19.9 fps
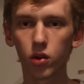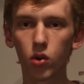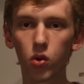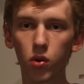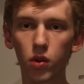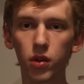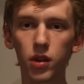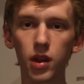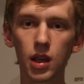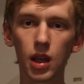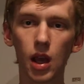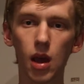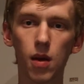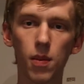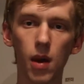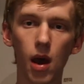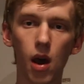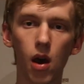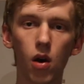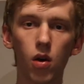cool thing
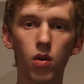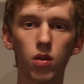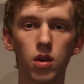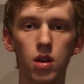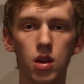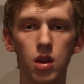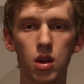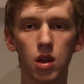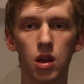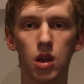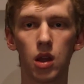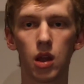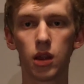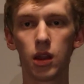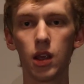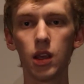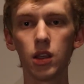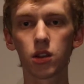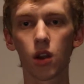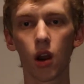about
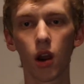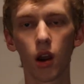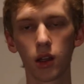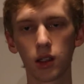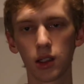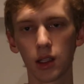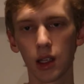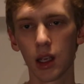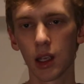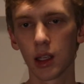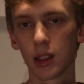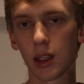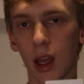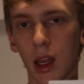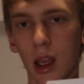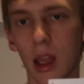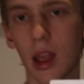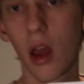these cards is that